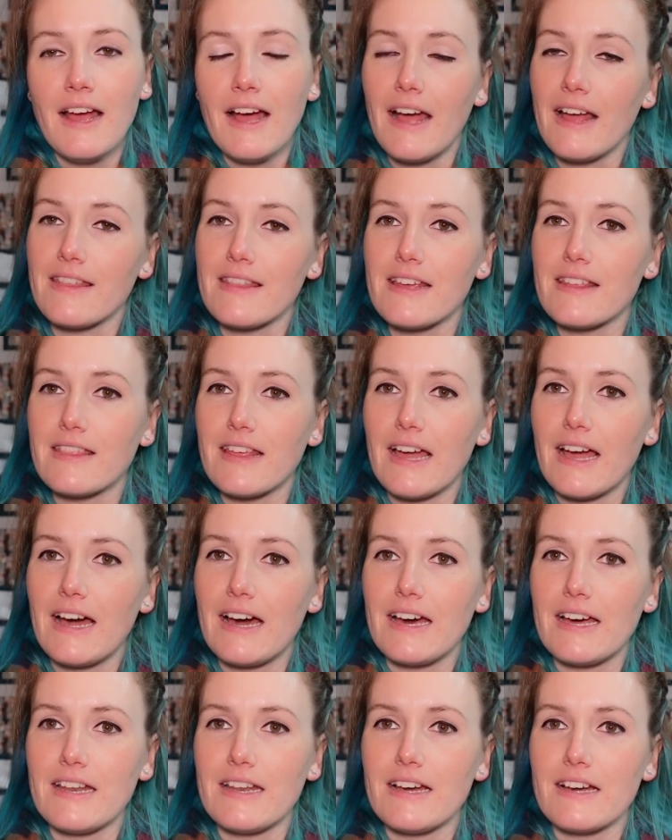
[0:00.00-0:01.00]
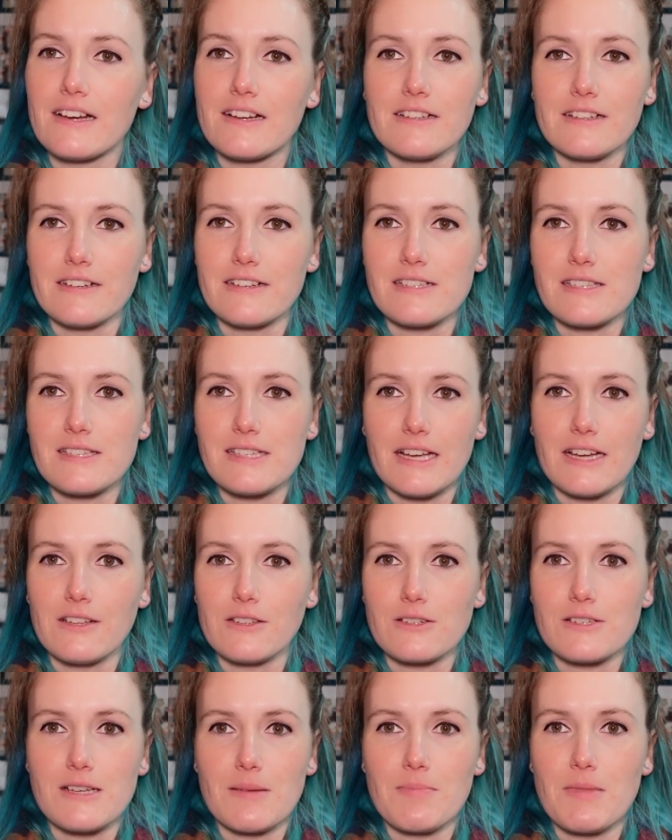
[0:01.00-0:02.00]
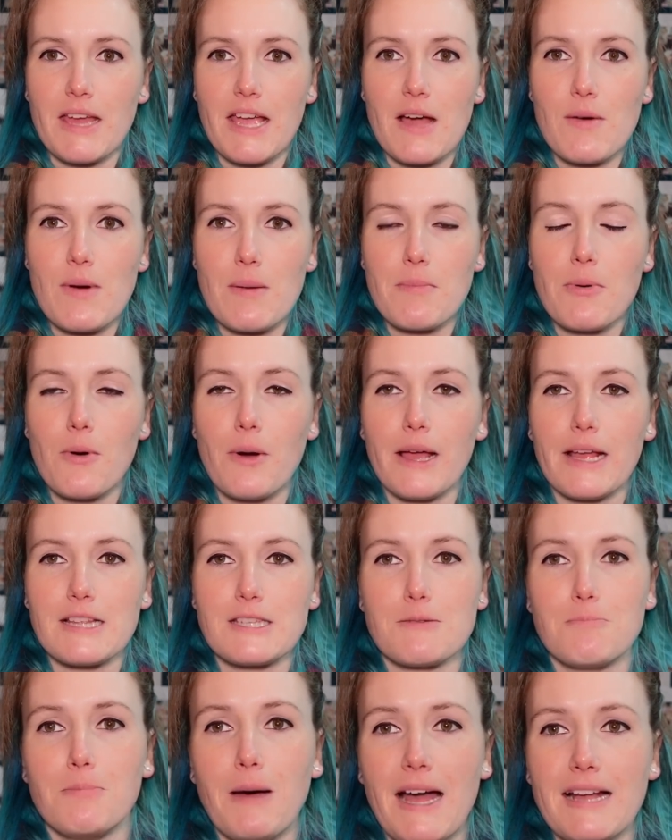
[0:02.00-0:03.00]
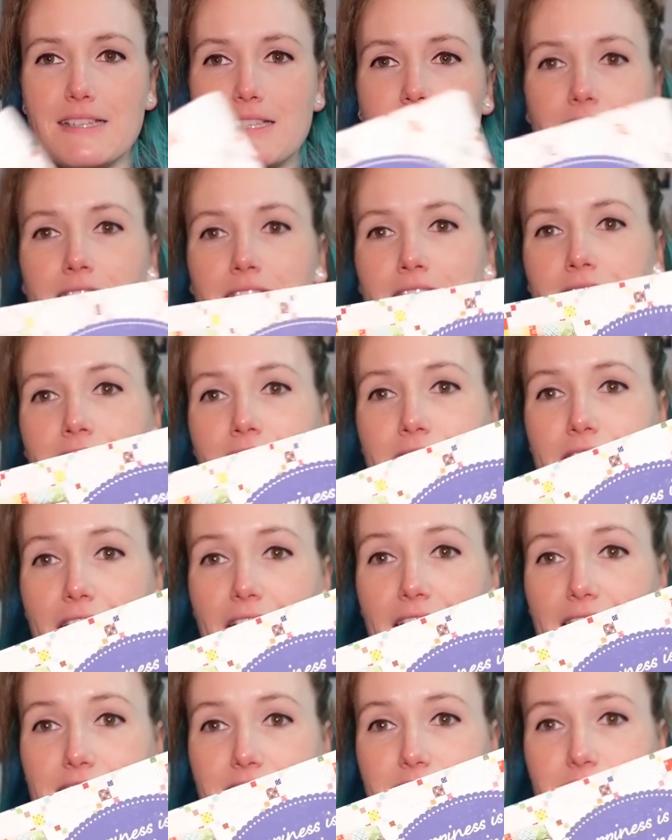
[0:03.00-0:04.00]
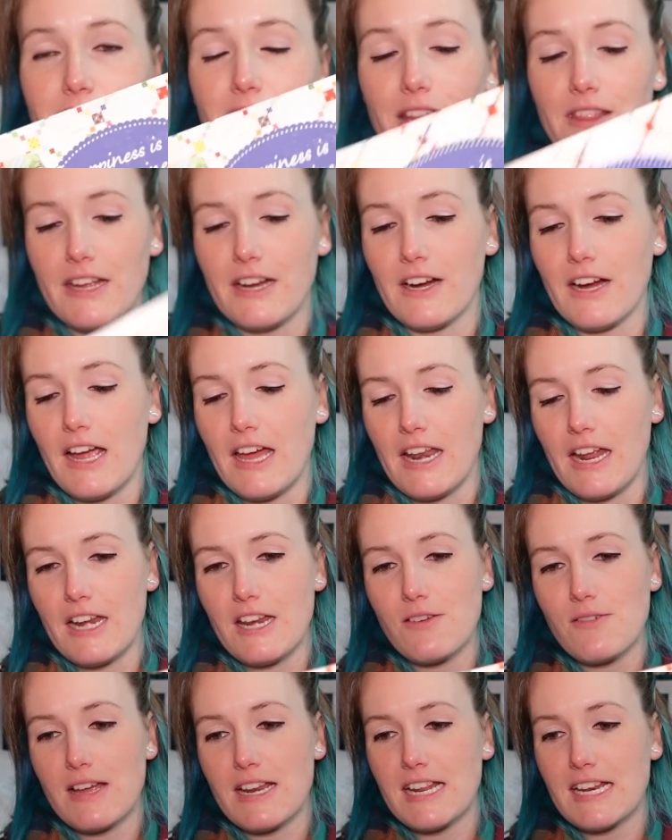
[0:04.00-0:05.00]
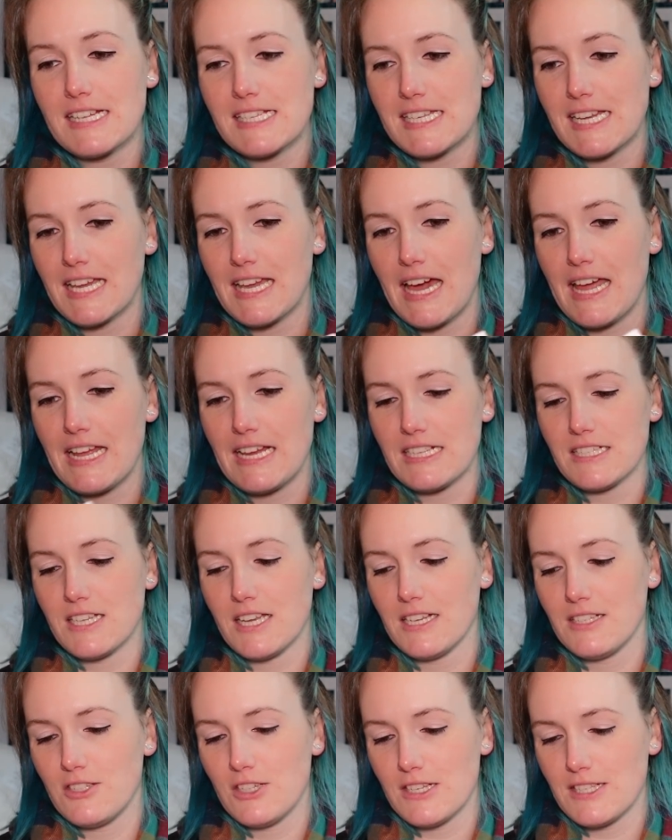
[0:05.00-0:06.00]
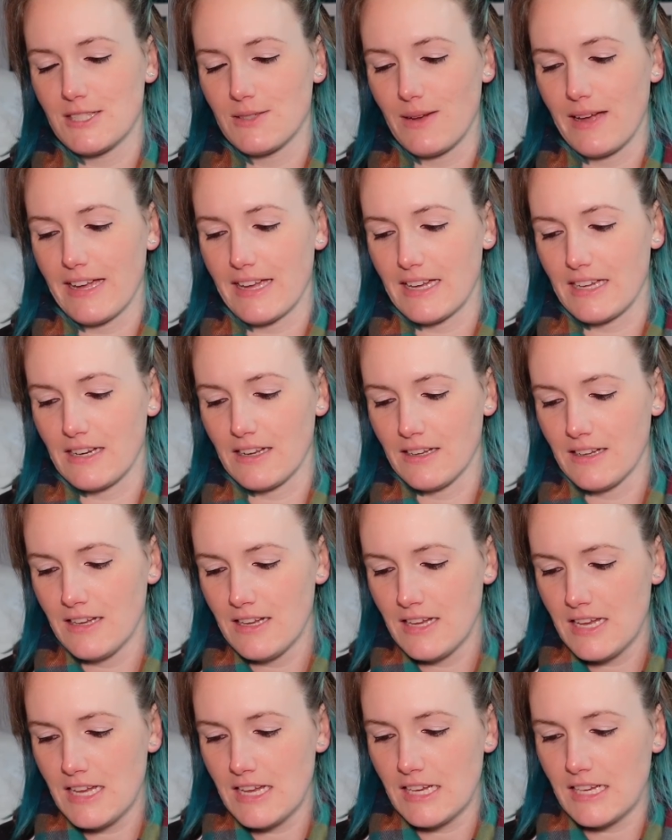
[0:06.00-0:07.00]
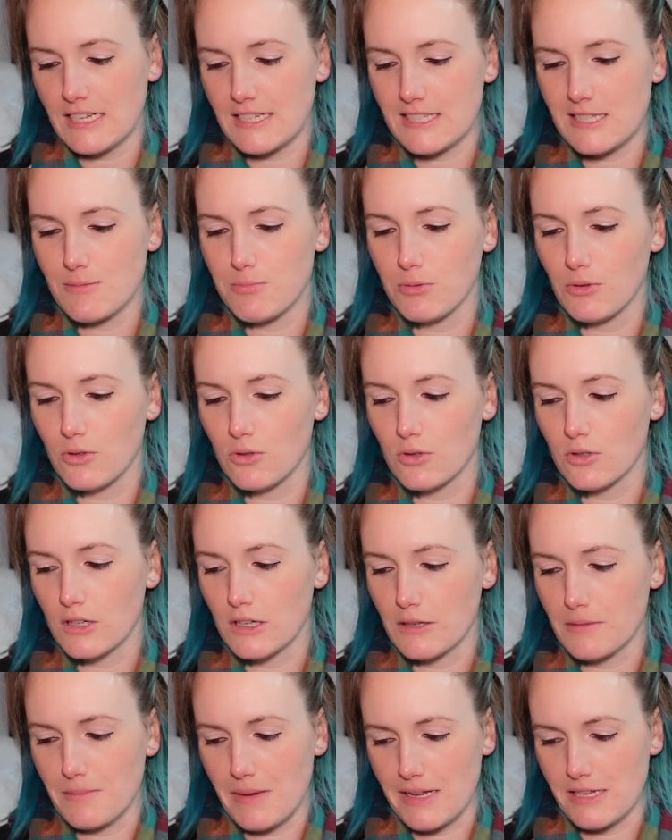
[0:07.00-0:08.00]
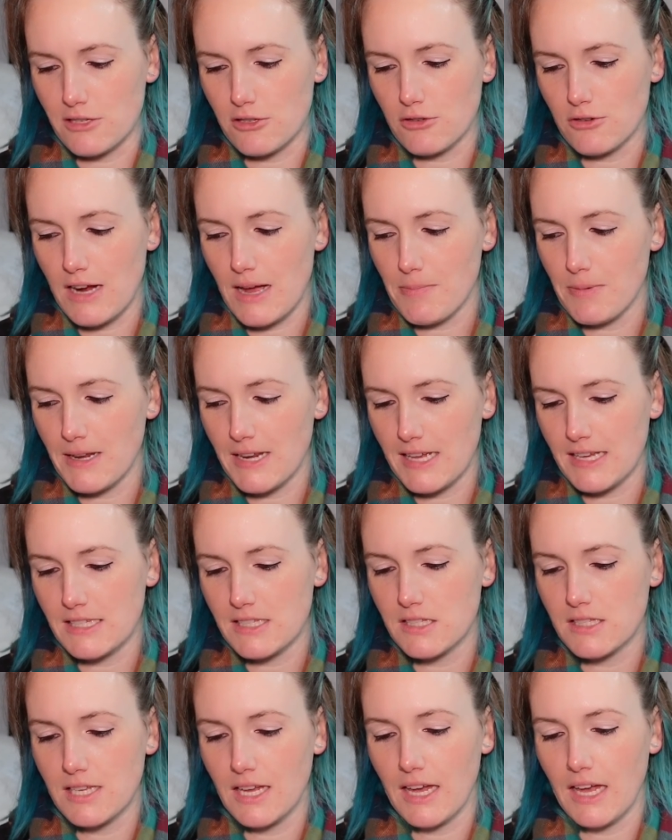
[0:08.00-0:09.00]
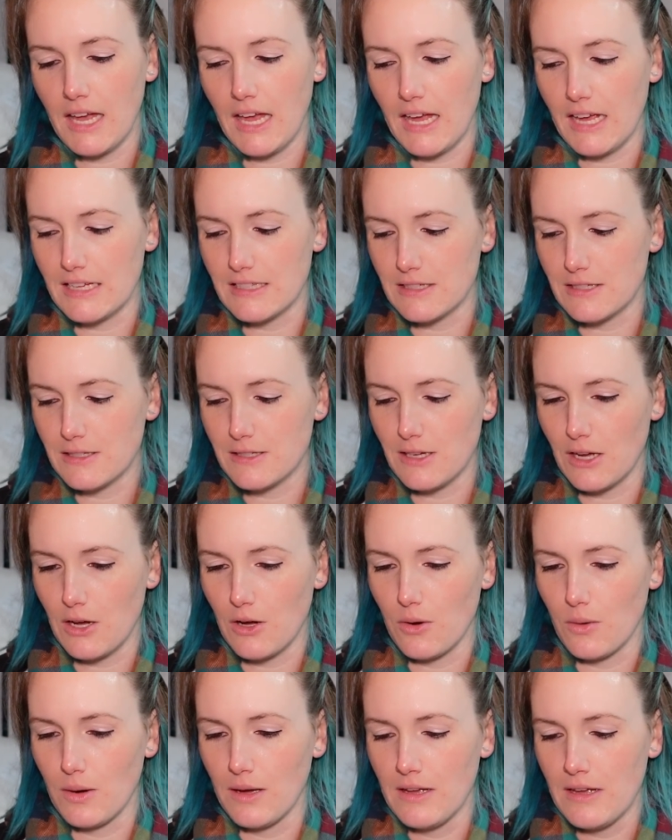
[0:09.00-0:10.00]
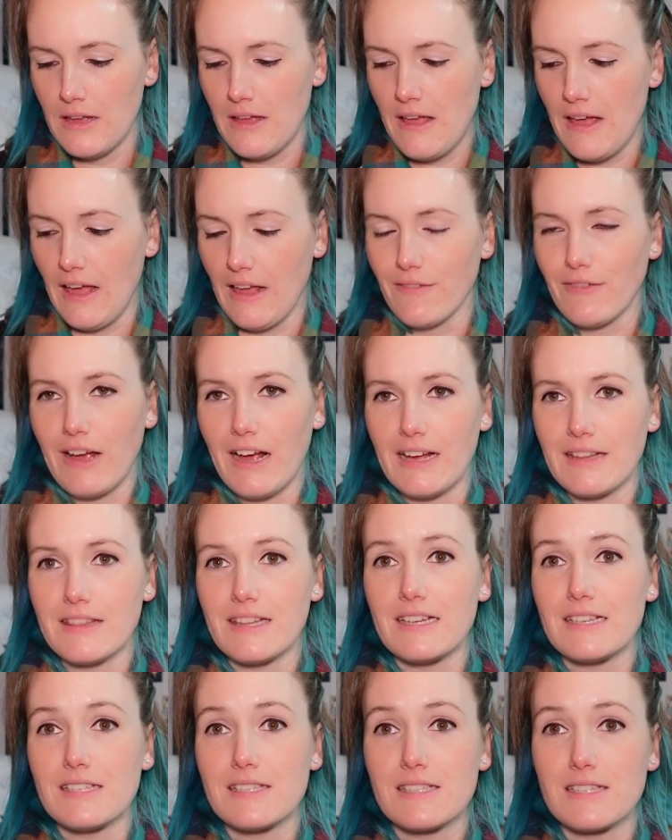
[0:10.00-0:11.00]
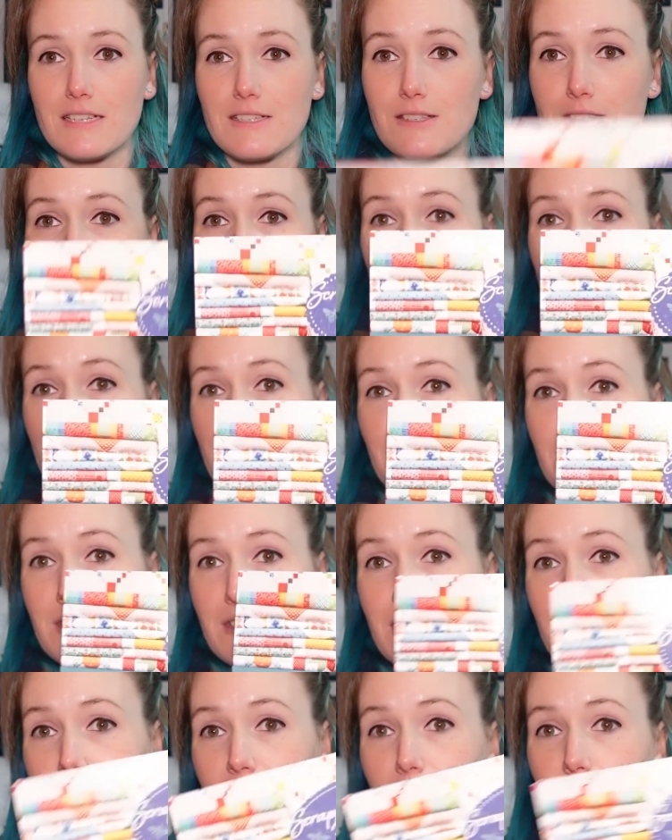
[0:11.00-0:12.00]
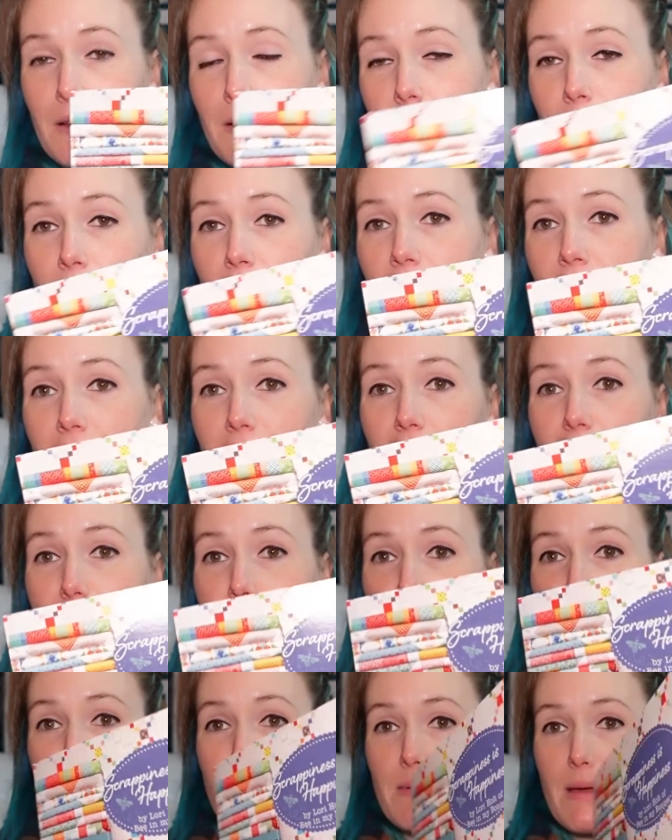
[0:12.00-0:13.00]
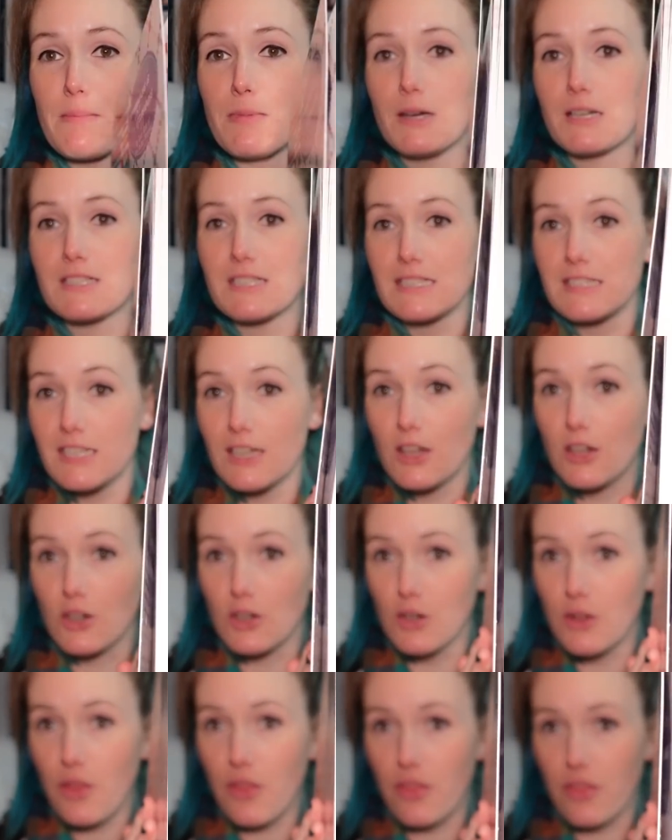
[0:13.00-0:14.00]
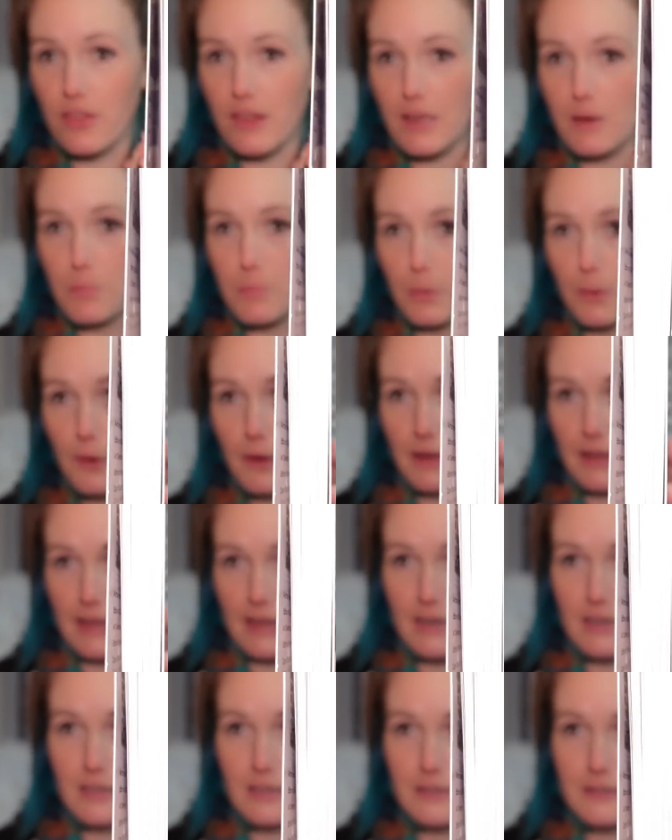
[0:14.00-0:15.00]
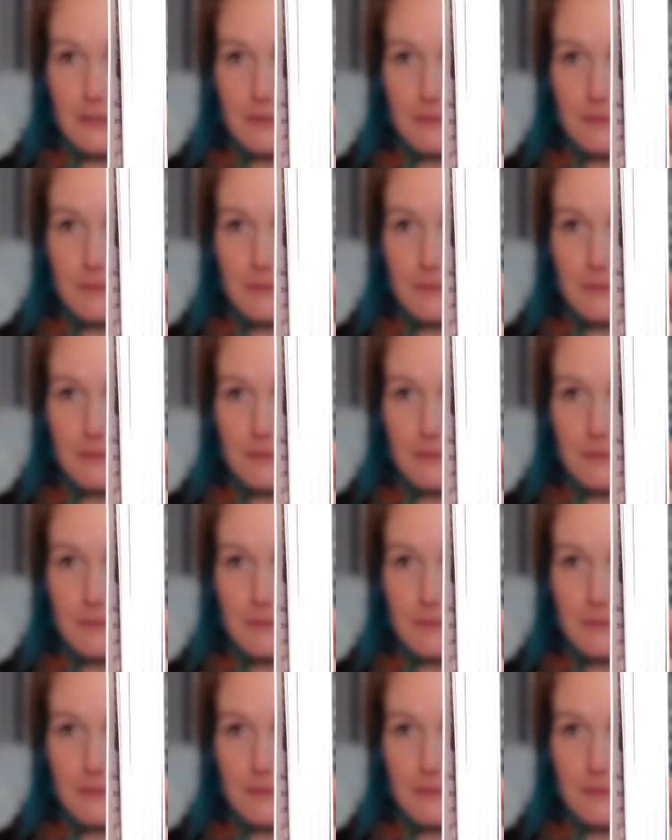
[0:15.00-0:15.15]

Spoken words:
I think they had a clearance sale or something at one point, but they had this on there and I knew I needed to get it just so I can explore my scrappiness. And so I've had this, so now it's gonna kind of be one of my books. It's a good thick book, y'all.